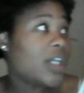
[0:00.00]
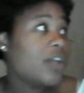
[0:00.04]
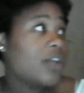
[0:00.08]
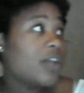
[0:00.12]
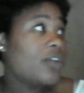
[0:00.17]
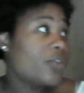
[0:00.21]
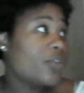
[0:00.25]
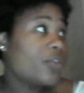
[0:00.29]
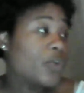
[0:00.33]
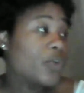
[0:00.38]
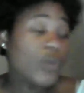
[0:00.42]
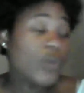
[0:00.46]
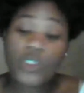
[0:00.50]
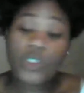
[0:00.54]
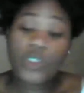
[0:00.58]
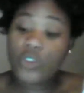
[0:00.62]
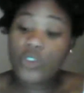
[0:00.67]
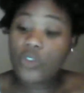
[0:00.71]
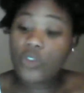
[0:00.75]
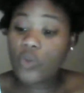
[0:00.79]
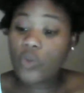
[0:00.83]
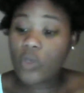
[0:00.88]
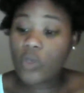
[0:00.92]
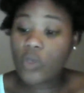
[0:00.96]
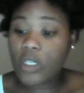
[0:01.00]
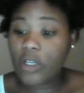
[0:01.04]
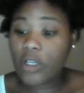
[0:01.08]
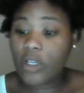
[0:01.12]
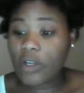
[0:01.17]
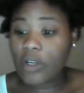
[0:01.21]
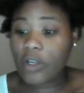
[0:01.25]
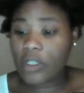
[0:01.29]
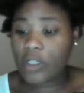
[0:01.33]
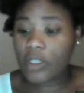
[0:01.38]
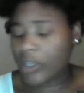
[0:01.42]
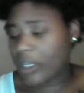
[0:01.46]
they're 22
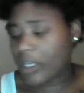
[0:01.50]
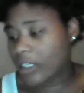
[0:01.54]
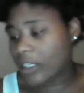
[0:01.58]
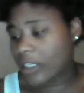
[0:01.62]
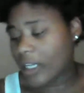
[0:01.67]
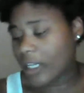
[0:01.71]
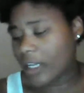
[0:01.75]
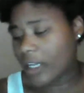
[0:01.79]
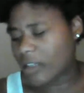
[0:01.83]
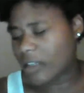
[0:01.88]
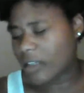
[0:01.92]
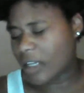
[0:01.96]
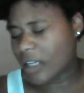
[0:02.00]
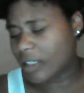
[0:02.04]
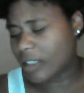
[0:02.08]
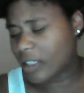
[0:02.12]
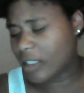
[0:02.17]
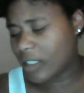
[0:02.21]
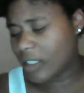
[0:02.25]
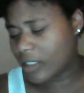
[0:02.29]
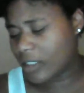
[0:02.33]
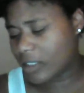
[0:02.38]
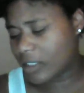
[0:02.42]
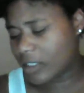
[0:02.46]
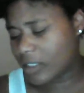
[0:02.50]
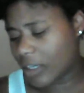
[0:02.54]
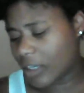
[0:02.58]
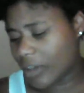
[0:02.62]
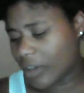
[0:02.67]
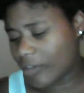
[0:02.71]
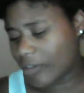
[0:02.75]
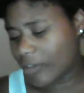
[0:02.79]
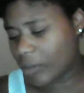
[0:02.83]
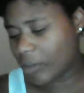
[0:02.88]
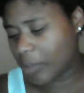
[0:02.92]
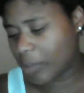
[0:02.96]
and they're at that, I think it's
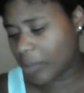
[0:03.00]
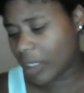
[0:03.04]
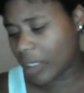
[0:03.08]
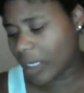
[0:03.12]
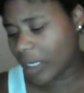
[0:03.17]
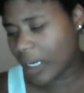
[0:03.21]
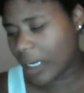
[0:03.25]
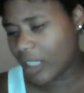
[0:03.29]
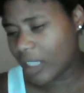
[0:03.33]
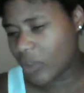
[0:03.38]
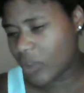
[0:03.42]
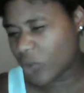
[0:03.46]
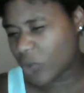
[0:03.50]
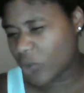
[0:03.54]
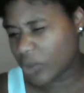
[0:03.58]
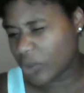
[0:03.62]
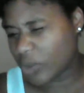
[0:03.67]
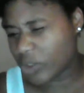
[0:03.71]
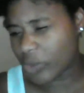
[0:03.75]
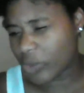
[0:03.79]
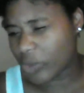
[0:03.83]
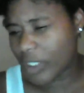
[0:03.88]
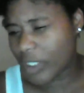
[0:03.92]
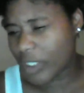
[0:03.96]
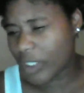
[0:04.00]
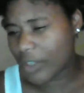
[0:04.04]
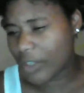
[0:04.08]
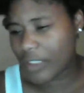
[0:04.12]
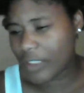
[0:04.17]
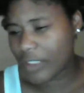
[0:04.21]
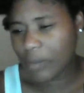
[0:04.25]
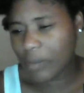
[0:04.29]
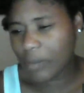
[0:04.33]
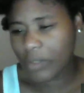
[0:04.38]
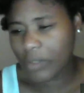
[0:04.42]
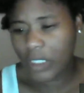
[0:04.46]
like you have to be out of high school for 3 years,
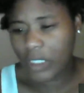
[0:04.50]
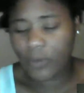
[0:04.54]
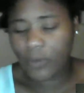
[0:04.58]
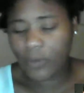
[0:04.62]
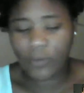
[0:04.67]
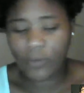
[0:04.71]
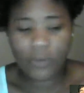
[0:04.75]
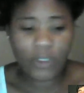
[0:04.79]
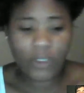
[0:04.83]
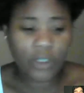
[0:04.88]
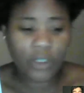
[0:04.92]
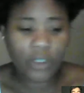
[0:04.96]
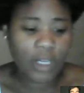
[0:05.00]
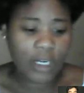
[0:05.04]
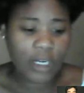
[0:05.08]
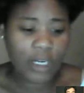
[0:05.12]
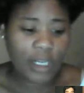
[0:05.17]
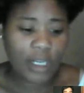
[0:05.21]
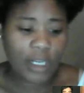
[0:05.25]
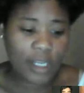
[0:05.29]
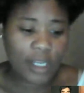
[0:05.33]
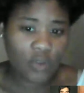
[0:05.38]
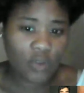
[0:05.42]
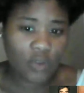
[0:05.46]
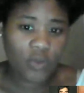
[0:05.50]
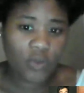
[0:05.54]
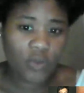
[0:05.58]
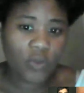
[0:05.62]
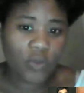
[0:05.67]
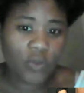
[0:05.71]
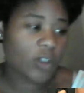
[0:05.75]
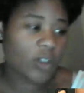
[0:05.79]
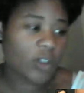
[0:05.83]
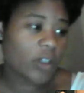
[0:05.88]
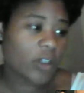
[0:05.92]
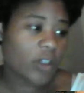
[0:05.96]
I believe. If they're out of high school
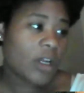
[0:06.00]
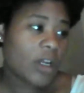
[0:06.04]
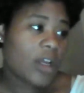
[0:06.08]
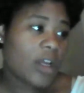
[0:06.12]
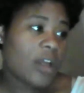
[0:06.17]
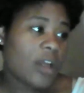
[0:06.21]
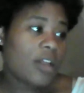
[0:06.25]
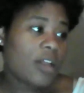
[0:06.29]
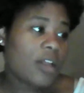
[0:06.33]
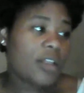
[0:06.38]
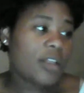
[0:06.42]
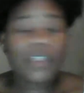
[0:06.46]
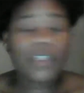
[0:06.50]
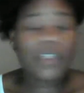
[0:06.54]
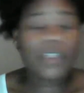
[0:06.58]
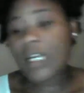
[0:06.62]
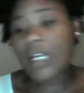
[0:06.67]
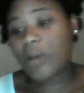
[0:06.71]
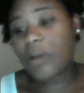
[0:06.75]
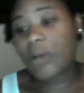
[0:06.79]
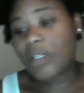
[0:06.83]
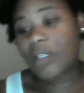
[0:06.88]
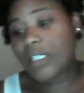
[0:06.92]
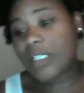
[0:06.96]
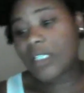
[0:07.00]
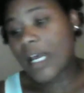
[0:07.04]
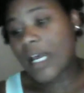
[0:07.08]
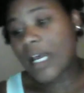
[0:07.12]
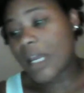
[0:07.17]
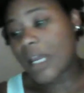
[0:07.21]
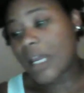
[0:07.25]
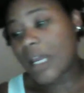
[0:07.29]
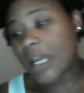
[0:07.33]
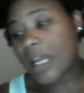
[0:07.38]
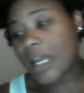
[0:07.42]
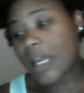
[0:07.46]
for that amount of time
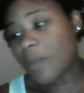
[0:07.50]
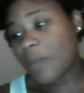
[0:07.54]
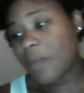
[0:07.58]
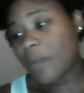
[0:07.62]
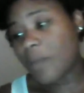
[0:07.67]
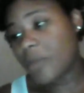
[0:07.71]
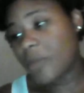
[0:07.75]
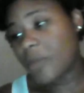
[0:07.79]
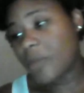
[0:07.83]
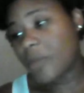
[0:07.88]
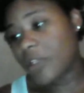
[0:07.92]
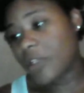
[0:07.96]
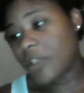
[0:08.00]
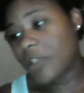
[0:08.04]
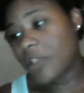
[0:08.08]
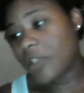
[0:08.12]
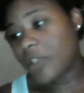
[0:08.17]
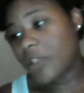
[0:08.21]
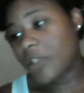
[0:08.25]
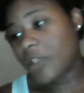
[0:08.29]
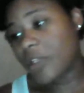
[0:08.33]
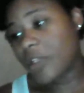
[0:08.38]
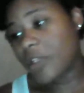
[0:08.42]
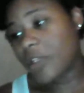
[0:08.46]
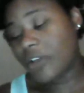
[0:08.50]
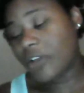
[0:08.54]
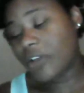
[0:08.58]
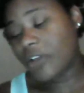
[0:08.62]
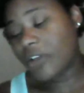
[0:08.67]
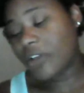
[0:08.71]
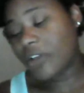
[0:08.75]
and they're